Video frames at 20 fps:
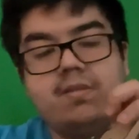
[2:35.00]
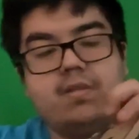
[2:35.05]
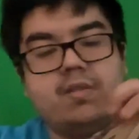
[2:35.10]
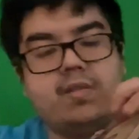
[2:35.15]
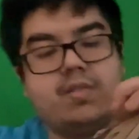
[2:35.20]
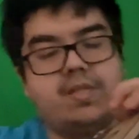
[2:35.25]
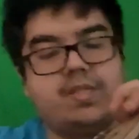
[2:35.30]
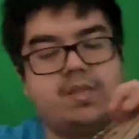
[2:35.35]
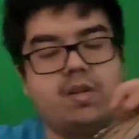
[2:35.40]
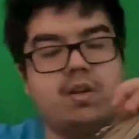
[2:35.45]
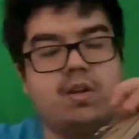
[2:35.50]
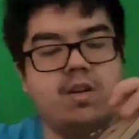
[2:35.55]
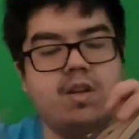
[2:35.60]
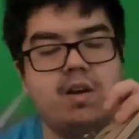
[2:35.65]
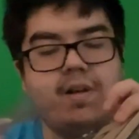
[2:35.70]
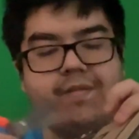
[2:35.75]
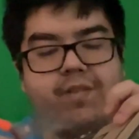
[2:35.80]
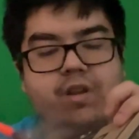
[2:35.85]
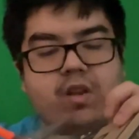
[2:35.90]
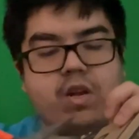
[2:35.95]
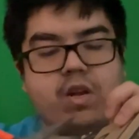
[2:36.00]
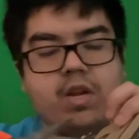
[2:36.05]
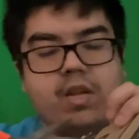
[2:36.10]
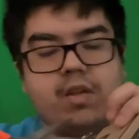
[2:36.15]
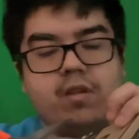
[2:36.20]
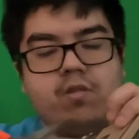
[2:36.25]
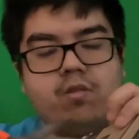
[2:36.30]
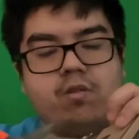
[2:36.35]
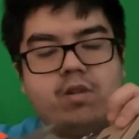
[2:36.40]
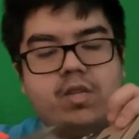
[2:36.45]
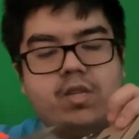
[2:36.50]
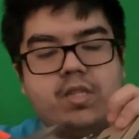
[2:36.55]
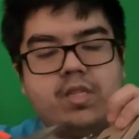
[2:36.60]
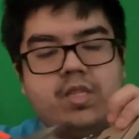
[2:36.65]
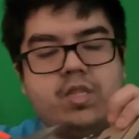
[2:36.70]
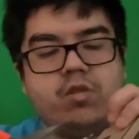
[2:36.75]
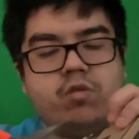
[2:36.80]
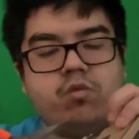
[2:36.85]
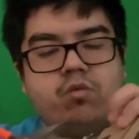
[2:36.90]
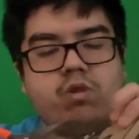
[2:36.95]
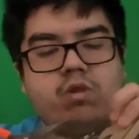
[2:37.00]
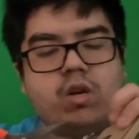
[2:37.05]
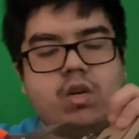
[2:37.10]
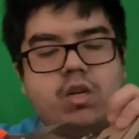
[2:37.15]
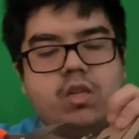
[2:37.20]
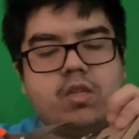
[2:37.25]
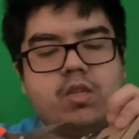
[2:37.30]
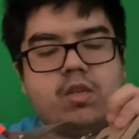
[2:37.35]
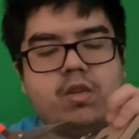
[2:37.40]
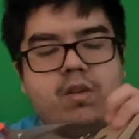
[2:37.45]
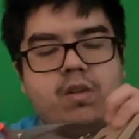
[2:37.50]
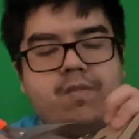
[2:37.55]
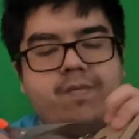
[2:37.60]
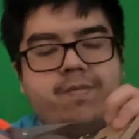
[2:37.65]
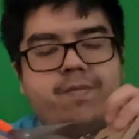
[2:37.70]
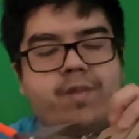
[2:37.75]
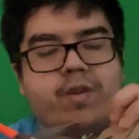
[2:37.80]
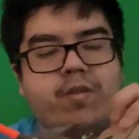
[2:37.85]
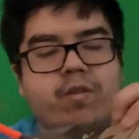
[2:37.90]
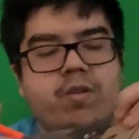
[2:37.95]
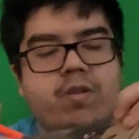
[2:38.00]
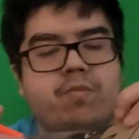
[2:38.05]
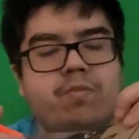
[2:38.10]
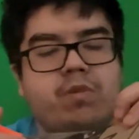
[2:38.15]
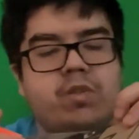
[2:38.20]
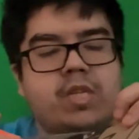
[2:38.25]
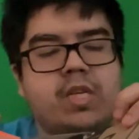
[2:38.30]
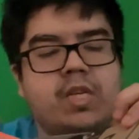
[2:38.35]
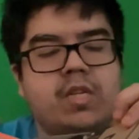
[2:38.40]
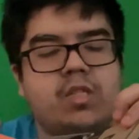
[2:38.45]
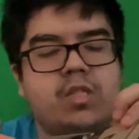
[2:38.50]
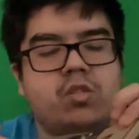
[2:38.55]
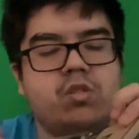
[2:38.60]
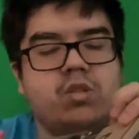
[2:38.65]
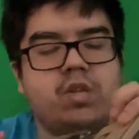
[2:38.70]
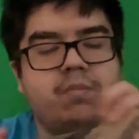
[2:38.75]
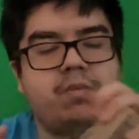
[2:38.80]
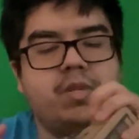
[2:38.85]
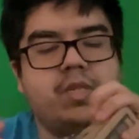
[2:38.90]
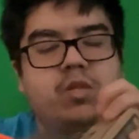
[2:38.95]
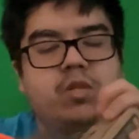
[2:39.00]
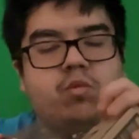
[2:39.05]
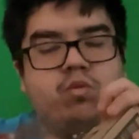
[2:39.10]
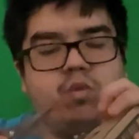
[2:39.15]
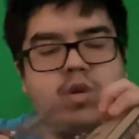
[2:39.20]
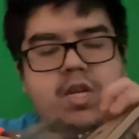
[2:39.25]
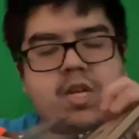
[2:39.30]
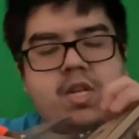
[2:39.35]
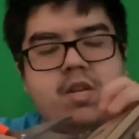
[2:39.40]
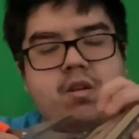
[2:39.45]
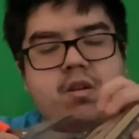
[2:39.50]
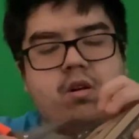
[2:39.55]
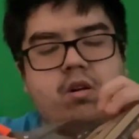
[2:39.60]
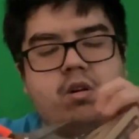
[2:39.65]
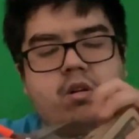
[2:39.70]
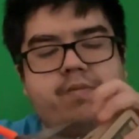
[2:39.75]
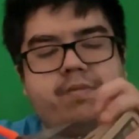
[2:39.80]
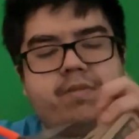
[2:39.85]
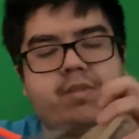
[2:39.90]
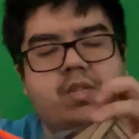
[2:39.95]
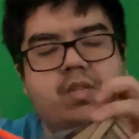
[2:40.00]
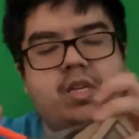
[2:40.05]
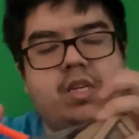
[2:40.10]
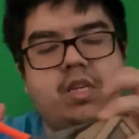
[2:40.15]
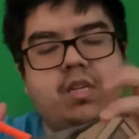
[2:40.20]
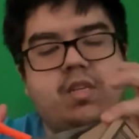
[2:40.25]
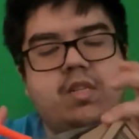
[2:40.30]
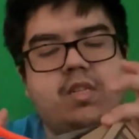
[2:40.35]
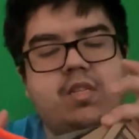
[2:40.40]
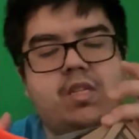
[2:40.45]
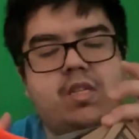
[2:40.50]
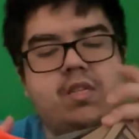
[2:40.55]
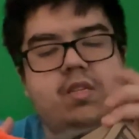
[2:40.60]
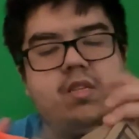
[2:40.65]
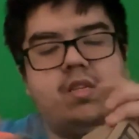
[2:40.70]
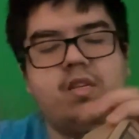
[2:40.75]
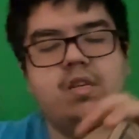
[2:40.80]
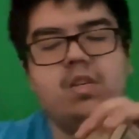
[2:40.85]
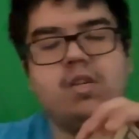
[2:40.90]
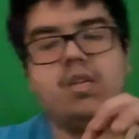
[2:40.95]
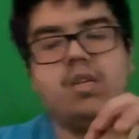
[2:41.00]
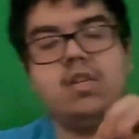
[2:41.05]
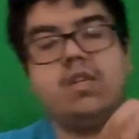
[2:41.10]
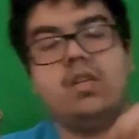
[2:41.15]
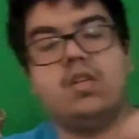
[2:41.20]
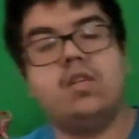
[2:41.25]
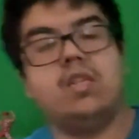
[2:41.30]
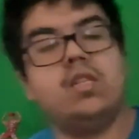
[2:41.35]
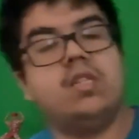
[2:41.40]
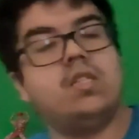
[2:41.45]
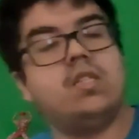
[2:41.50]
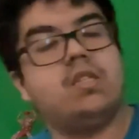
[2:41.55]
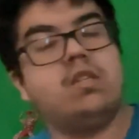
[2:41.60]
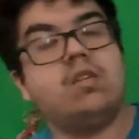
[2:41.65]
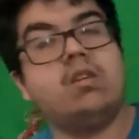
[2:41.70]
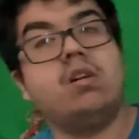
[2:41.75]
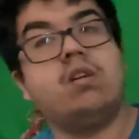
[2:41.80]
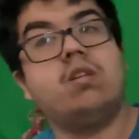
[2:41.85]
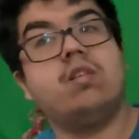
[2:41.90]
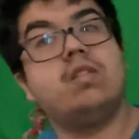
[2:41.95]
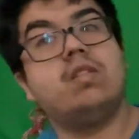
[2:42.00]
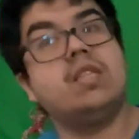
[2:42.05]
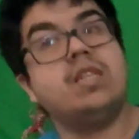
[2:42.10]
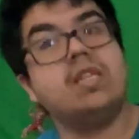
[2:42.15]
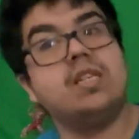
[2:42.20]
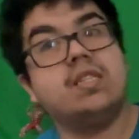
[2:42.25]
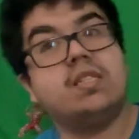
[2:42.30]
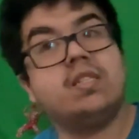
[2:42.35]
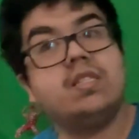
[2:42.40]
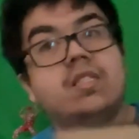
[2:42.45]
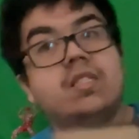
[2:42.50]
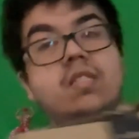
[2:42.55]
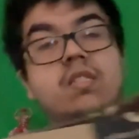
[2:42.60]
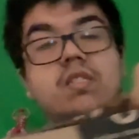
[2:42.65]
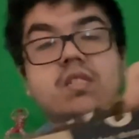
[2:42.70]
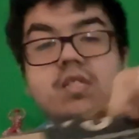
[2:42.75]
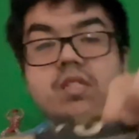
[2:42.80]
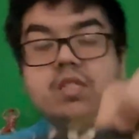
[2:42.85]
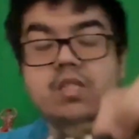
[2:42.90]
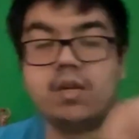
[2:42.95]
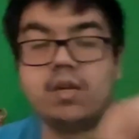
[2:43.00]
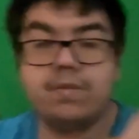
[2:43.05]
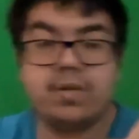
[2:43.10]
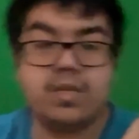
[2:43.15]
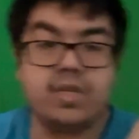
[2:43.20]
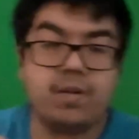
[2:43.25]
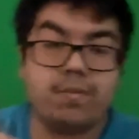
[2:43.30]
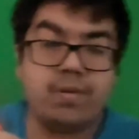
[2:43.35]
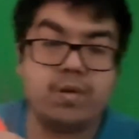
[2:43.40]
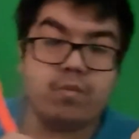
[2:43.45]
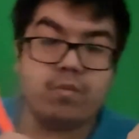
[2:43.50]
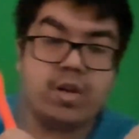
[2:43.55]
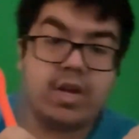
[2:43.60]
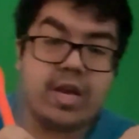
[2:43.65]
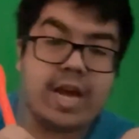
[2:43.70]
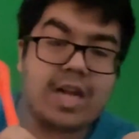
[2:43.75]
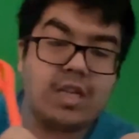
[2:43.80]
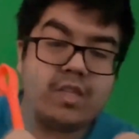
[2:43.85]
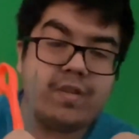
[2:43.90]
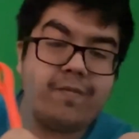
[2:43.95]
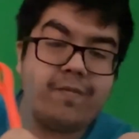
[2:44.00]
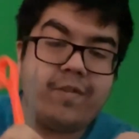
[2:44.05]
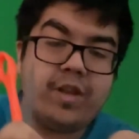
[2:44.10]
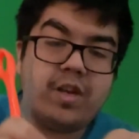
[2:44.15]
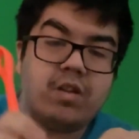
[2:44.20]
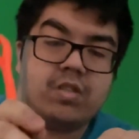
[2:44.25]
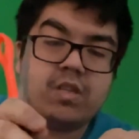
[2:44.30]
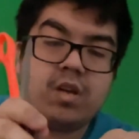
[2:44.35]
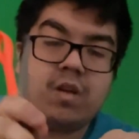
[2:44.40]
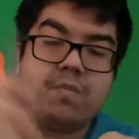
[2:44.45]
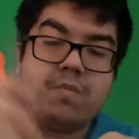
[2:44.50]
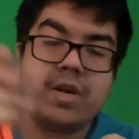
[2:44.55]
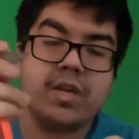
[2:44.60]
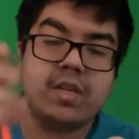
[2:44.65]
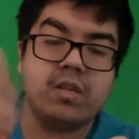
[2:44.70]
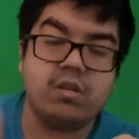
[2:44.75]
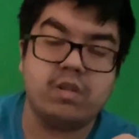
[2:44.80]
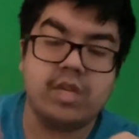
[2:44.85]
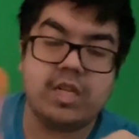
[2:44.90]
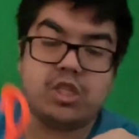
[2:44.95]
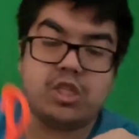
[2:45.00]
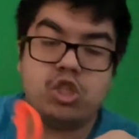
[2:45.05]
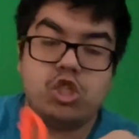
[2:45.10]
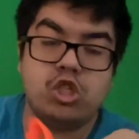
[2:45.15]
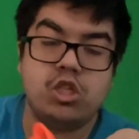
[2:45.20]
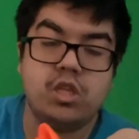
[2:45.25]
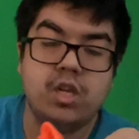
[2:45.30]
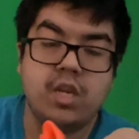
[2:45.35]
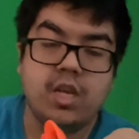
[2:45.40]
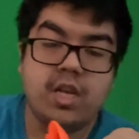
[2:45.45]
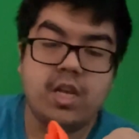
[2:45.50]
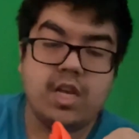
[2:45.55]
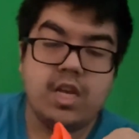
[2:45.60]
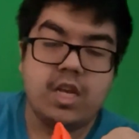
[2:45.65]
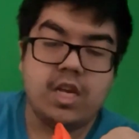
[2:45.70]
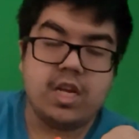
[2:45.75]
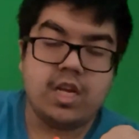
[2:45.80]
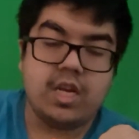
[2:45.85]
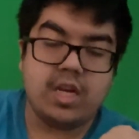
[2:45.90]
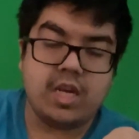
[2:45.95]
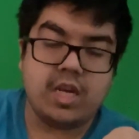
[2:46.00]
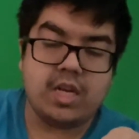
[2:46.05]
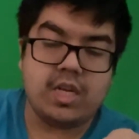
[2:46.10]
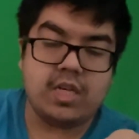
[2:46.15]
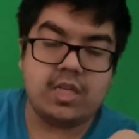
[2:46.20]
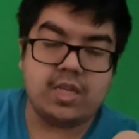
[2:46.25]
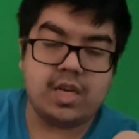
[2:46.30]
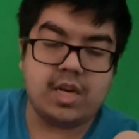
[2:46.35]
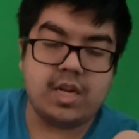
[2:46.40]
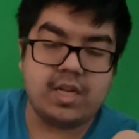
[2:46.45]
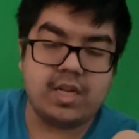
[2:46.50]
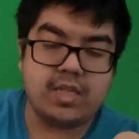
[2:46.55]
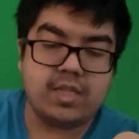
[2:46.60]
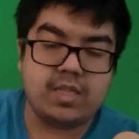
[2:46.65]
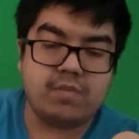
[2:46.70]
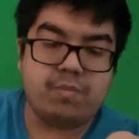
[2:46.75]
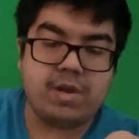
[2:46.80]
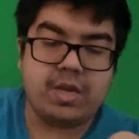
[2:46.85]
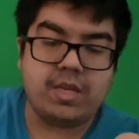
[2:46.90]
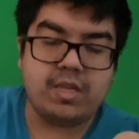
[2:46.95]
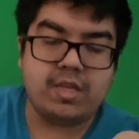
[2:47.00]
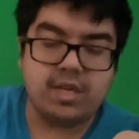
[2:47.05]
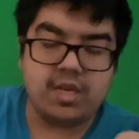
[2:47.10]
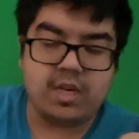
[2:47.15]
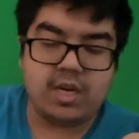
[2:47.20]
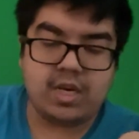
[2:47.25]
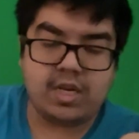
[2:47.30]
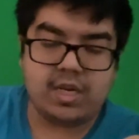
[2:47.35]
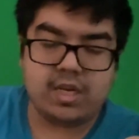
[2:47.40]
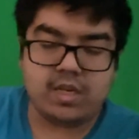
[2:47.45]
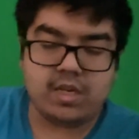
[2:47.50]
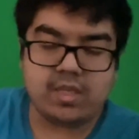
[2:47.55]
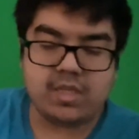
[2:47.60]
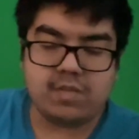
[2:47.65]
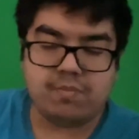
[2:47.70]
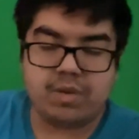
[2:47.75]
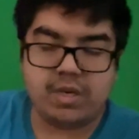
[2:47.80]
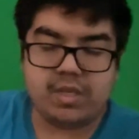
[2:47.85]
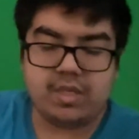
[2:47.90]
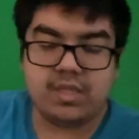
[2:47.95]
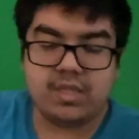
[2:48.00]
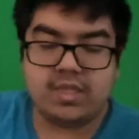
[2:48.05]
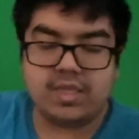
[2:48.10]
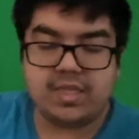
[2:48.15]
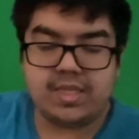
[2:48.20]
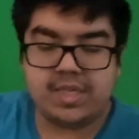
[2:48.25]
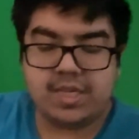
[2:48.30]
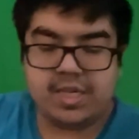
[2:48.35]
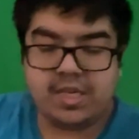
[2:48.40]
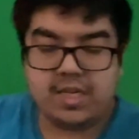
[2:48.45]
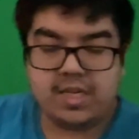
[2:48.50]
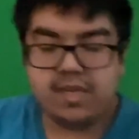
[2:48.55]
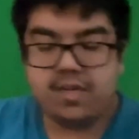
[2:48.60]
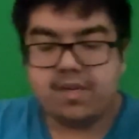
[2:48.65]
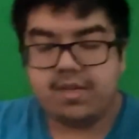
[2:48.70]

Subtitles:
Started off and then I going to on the very potentially between all of the WWE action figures on my collection, and I expected to see